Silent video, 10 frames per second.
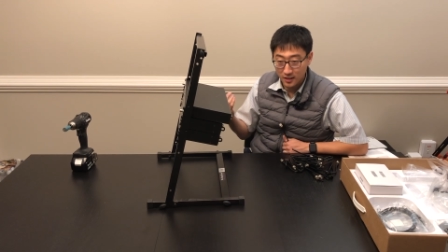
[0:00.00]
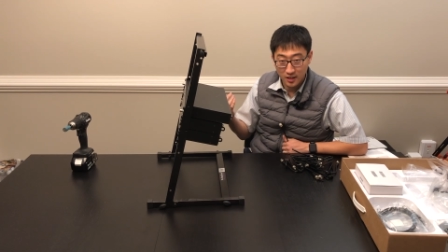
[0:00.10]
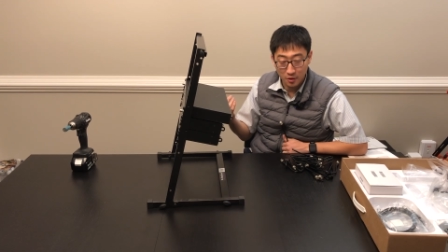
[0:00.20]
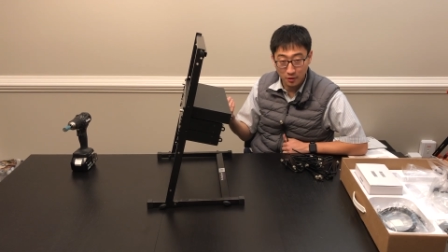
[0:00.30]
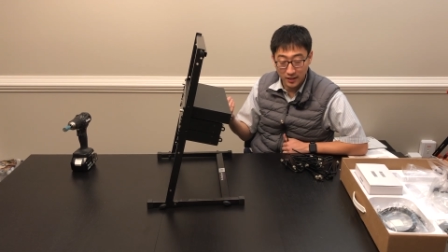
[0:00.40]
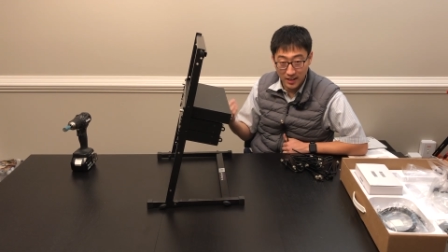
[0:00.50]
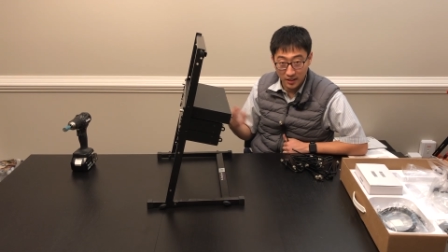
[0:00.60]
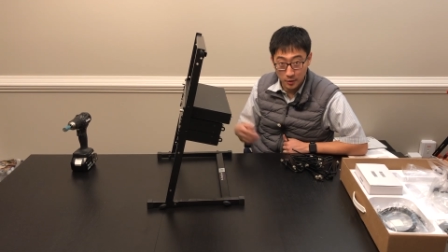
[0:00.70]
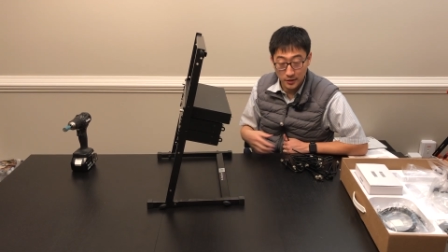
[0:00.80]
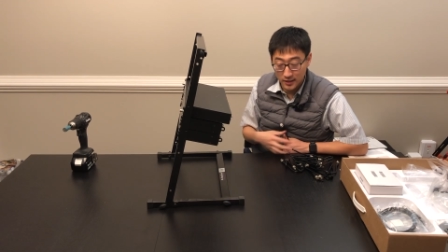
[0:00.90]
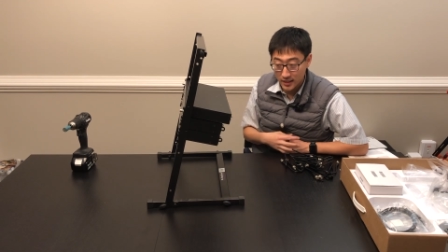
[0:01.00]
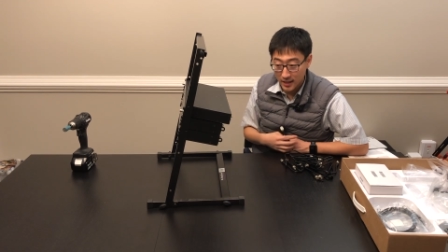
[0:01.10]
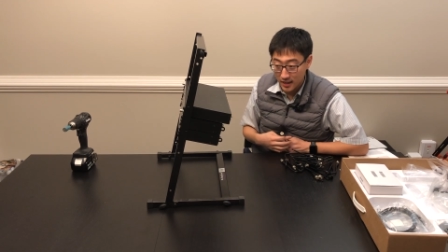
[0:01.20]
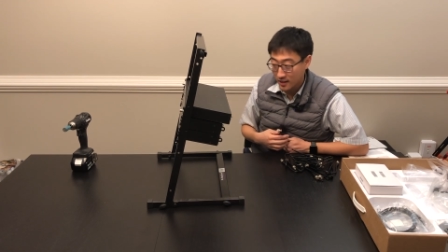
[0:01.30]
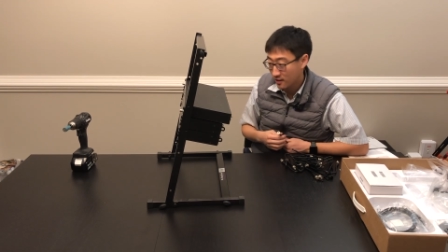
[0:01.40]
you really got no antenna
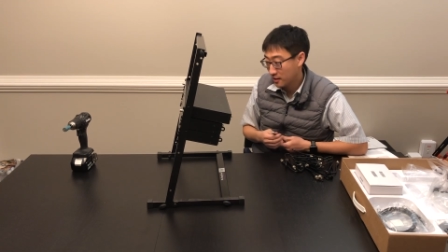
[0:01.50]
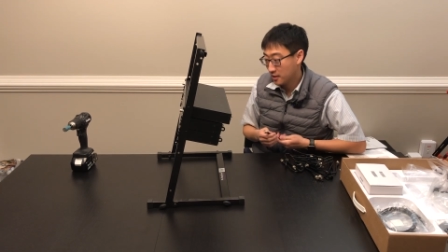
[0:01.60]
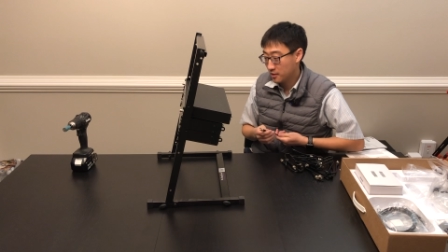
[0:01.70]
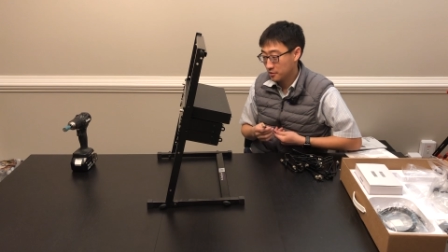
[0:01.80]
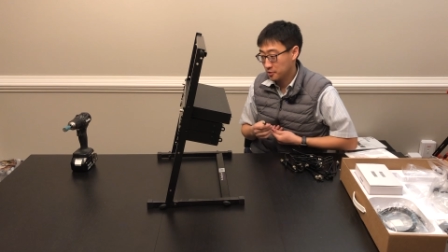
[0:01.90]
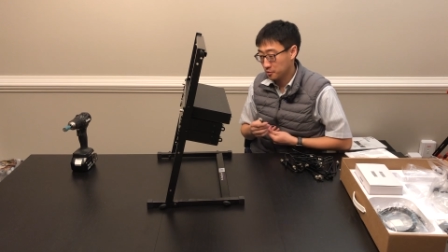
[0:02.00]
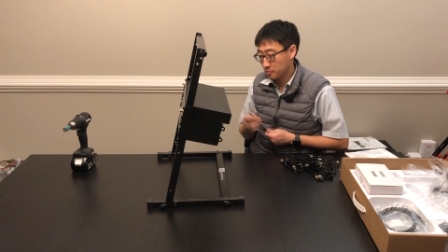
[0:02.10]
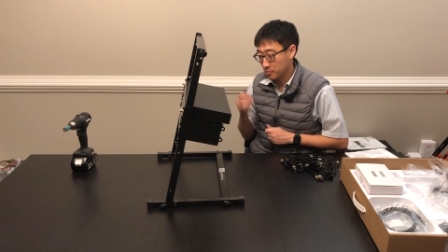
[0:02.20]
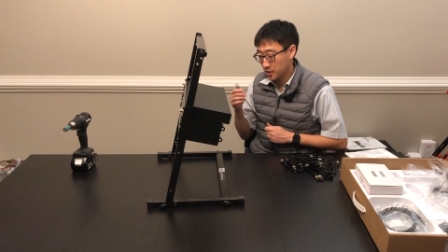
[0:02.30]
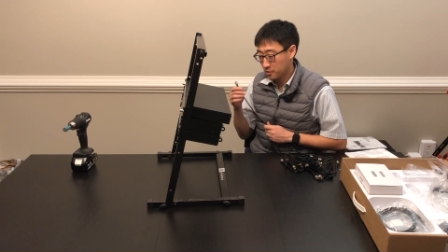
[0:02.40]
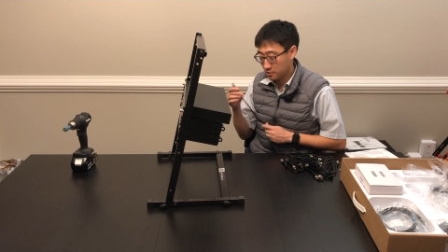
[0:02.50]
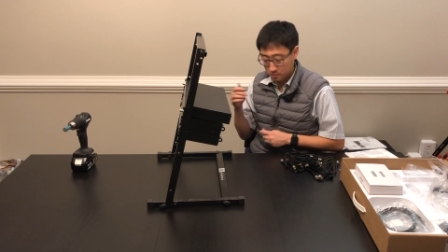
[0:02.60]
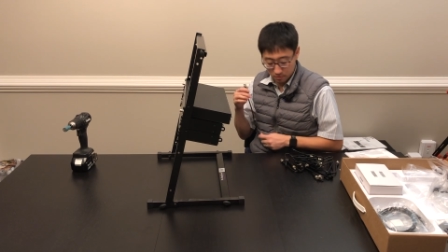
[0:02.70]
A. So make sure